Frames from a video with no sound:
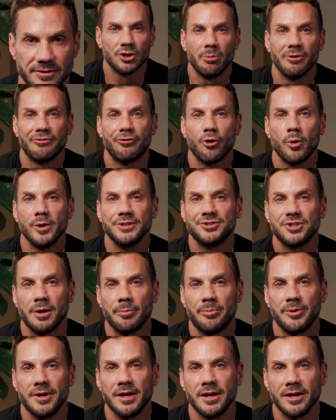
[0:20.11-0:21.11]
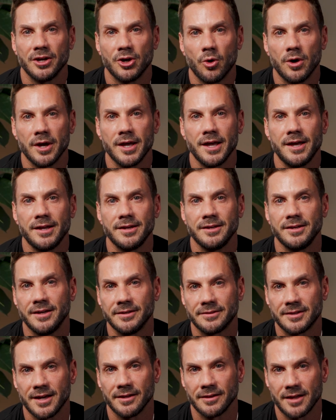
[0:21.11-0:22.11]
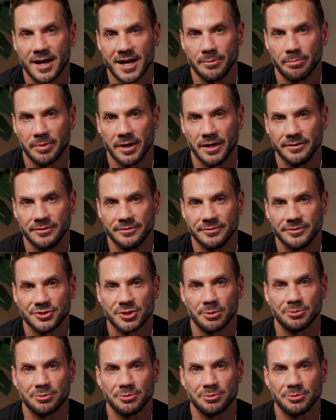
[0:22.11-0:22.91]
So before we jump in, go ahead and hit that like button,